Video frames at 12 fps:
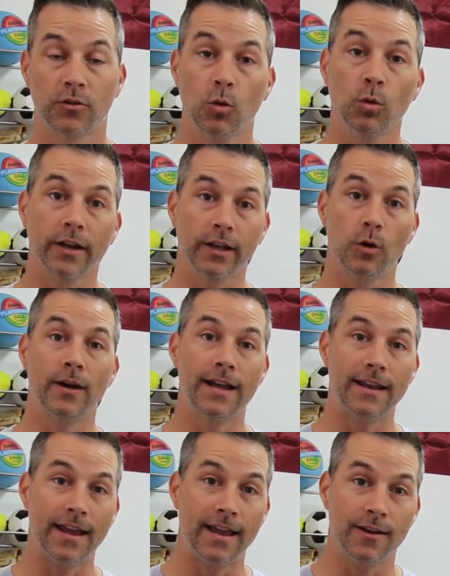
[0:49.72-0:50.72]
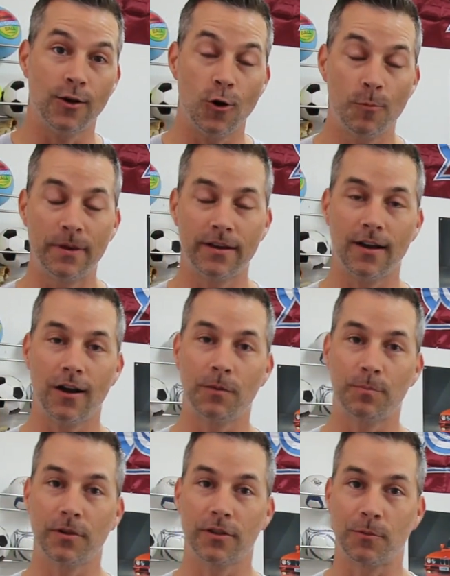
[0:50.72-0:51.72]
So we're going to go ahead and open
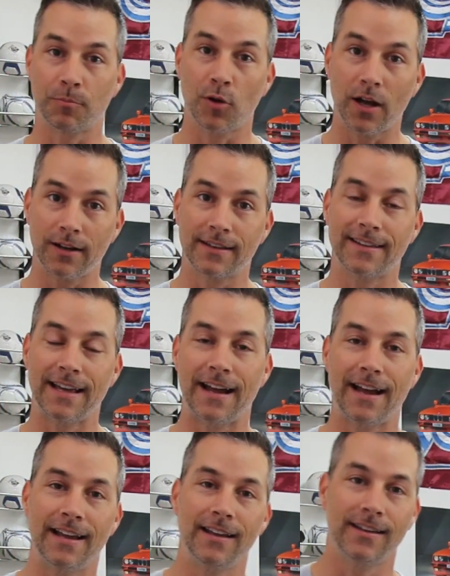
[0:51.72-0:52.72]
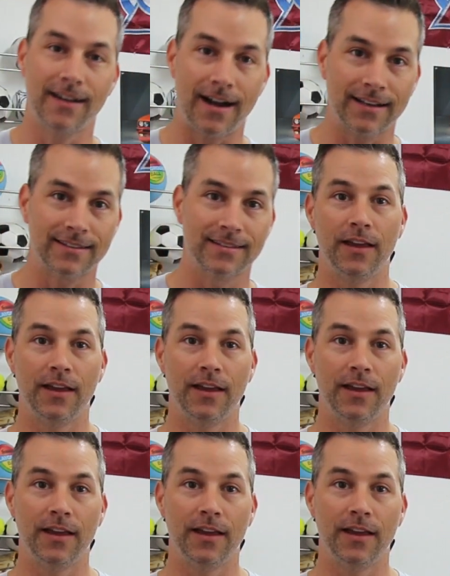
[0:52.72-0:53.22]
up the product that I got